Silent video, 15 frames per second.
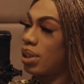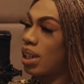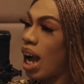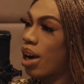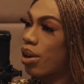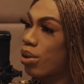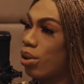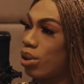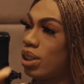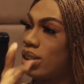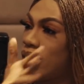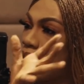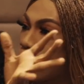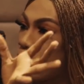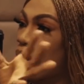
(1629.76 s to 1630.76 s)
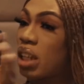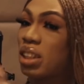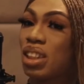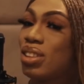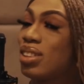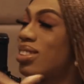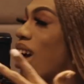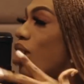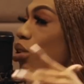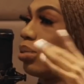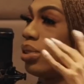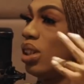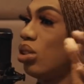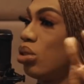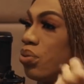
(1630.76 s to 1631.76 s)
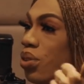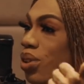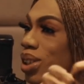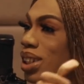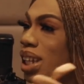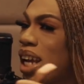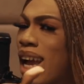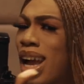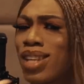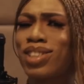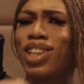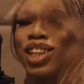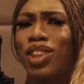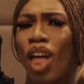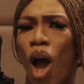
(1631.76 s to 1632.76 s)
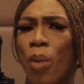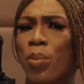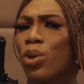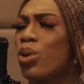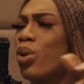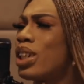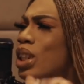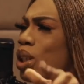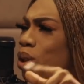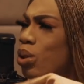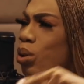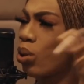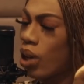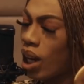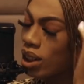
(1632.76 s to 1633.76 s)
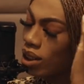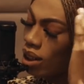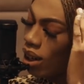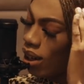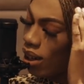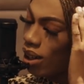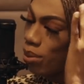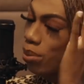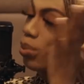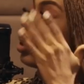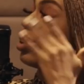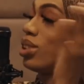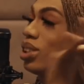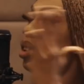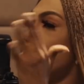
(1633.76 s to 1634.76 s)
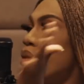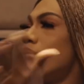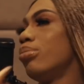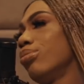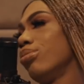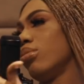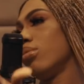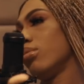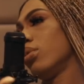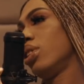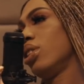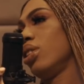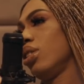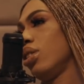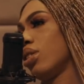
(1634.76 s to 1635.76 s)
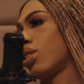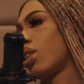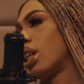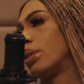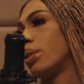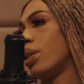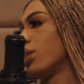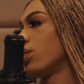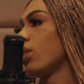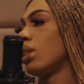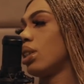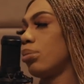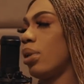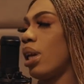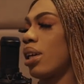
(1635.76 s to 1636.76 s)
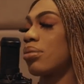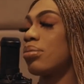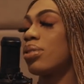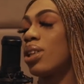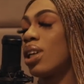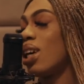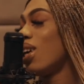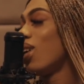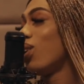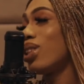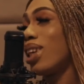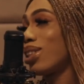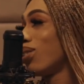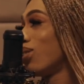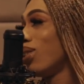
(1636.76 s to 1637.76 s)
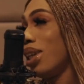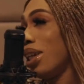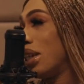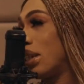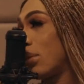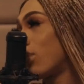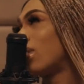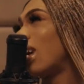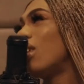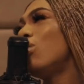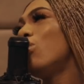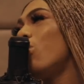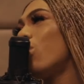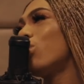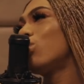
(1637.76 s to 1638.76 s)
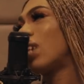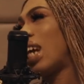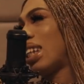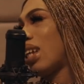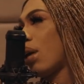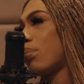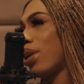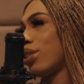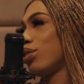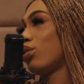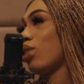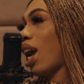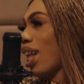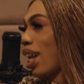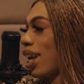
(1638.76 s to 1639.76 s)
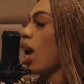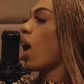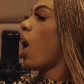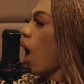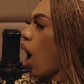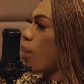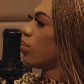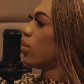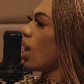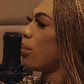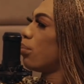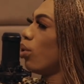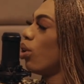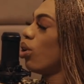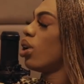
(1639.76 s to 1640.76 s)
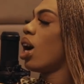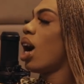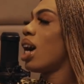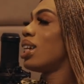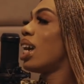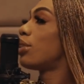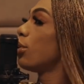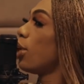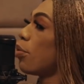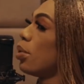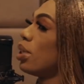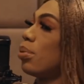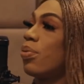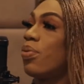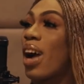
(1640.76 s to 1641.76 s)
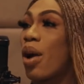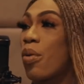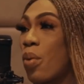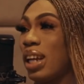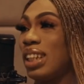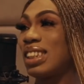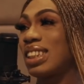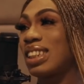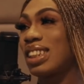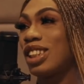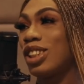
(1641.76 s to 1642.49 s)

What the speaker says: can't call it in the point. I said, this is not rubbish you do for us. Shut up! What do you know? I said, we were just, no, the case and insulting me like, you guys don't know anything because I know what you guys are passing through. I'm there, but and I told everybody before I went